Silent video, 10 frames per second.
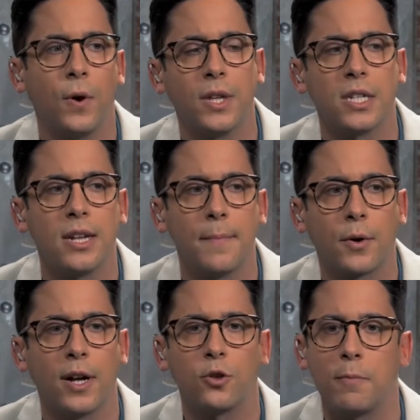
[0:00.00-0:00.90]
of all this,
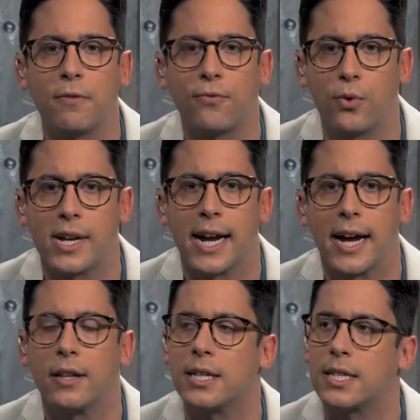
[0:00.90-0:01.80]
Democrats would be freaking
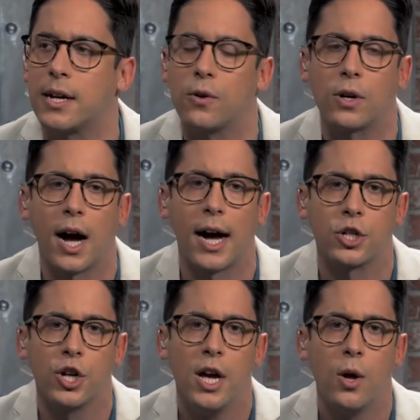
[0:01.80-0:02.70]
out. They'd say, oh
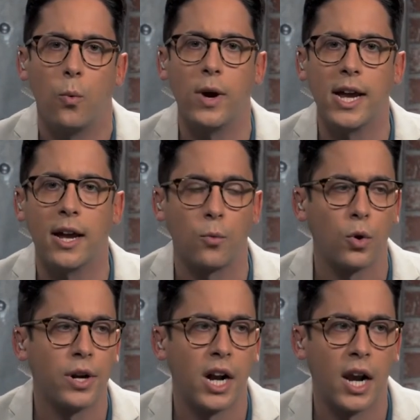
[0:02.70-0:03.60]
gosh, we,
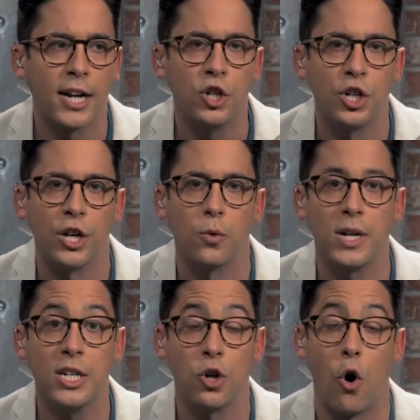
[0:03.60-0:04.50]
we're in an election year.
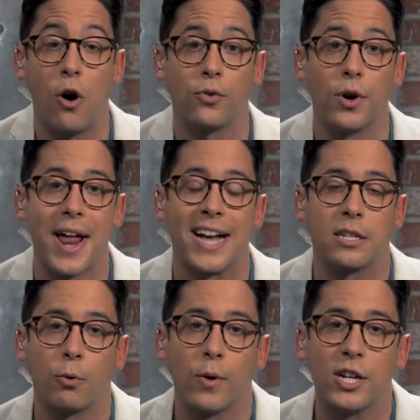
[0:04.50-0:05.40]
We need to offer an
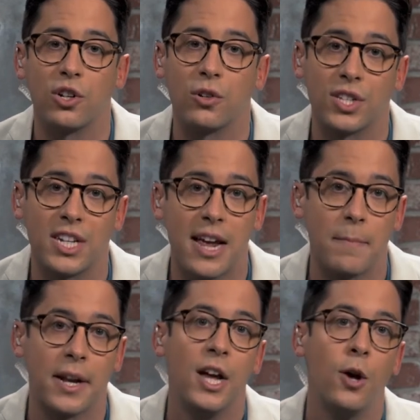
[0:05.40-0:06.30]
aspirational
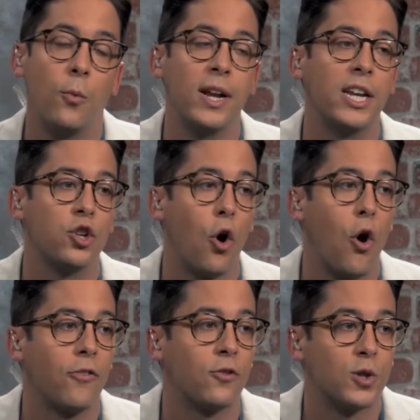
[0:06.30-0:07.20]
statement. We need to
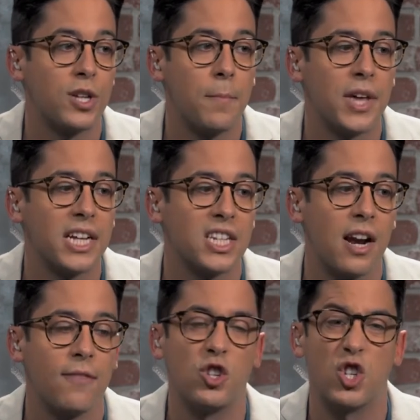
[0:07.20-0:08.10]
offer something
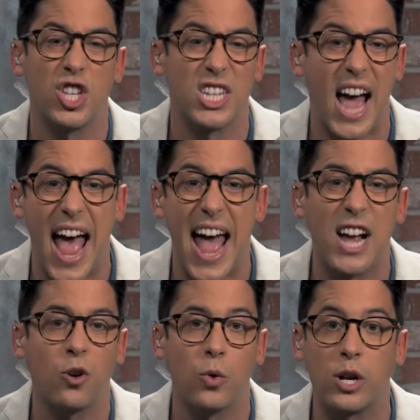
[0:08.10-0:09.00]
instead of just this
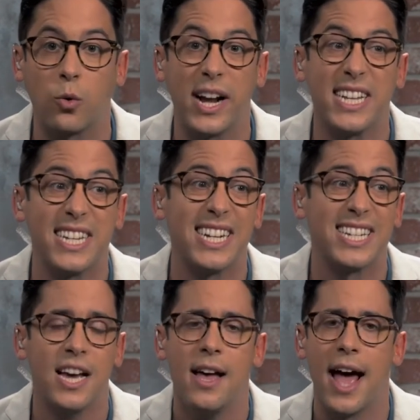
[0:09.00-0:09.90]
angry
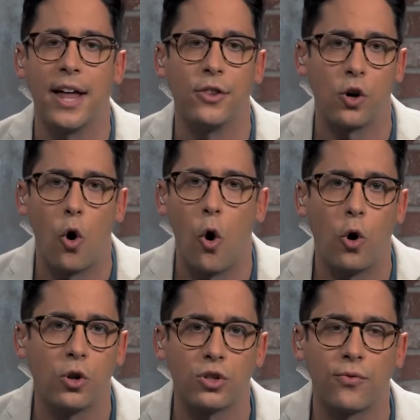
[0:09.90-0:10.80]
craziness and the
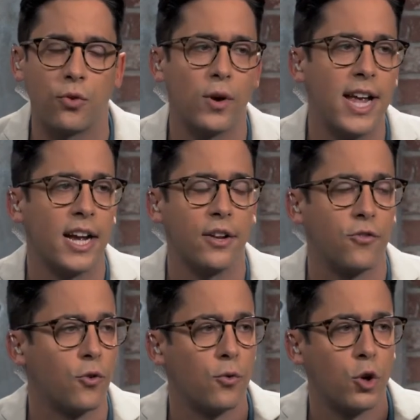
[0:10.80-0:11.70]
calls for,
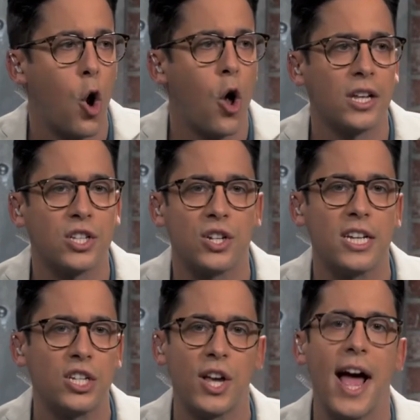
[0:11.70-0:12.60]
for
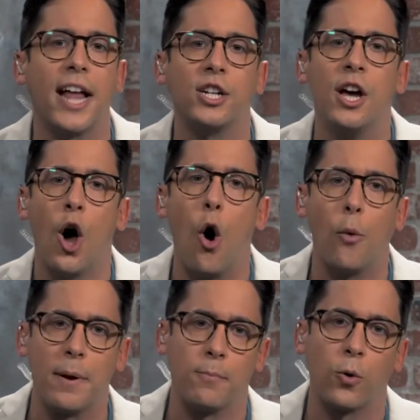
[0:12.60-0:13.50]
lawlessness and
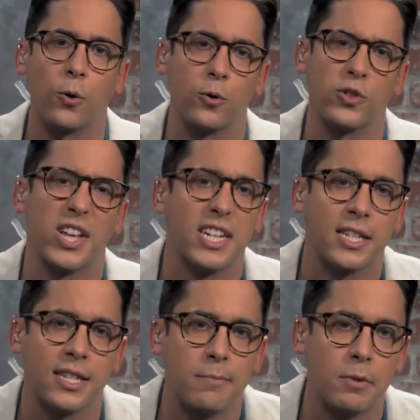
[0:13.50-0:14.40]
open borders. That
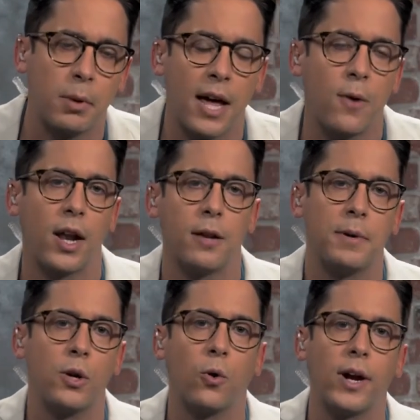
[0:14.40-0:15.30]
doesn't seem to play well in
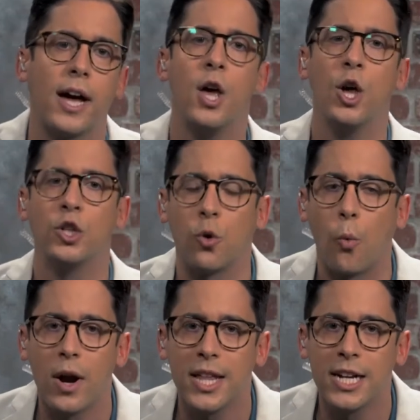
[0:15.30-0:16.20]
Peoria. So,
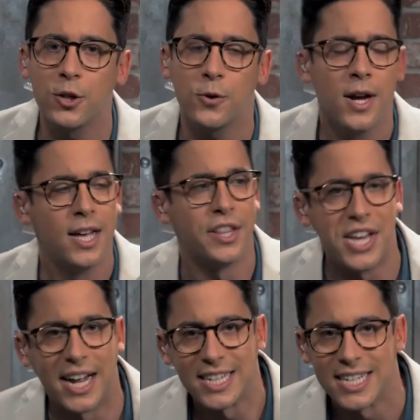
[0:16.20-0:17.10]
what do they do?
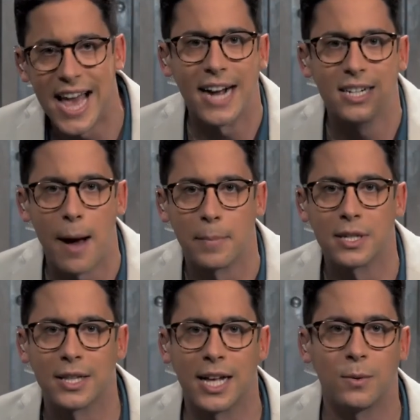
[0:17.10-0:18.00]
The exact
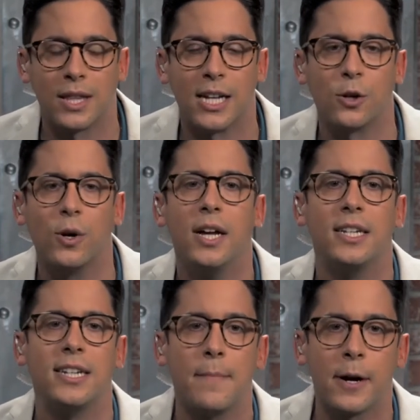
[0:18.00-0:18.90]
opposite. That's what they do.
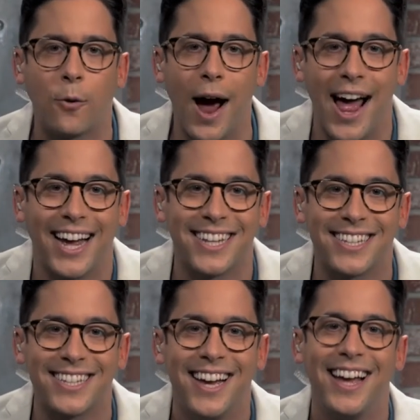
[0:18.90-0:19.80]

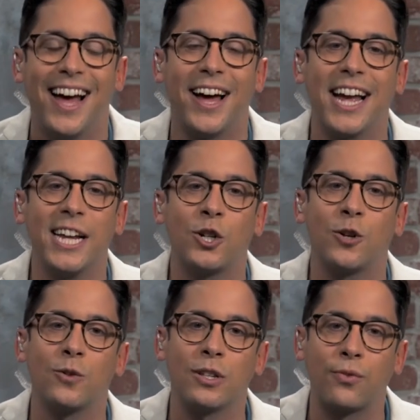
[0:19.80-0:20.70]
Democrats uh,
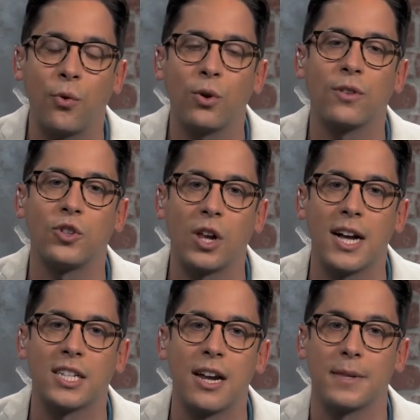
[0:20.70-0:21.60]
issued this 4th of
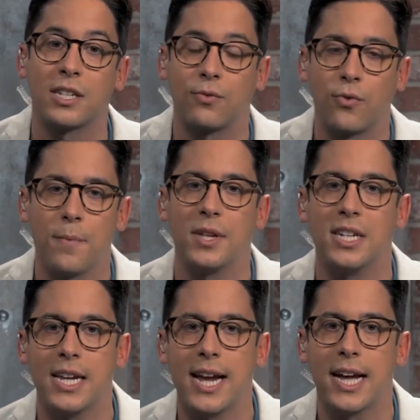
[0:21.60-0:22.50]
July statement. This is from the
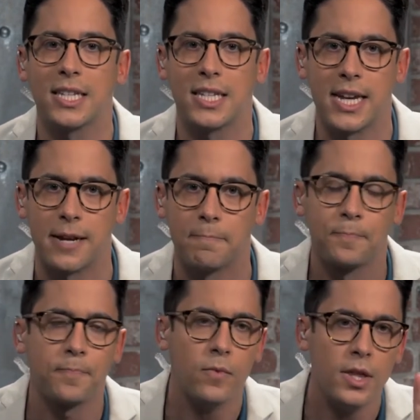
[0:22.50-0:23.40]
DNC.
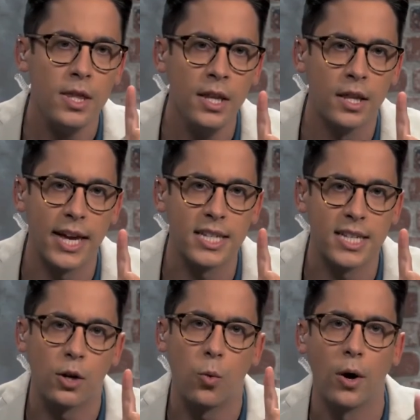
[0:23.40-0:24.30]
They
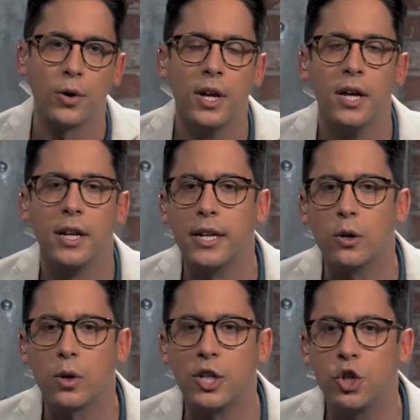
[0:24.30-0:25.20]
said, quote,
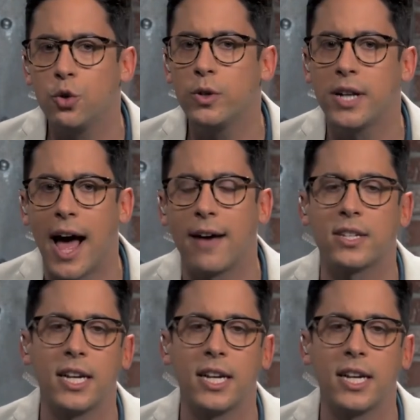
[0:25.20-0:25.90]
nearly two and a half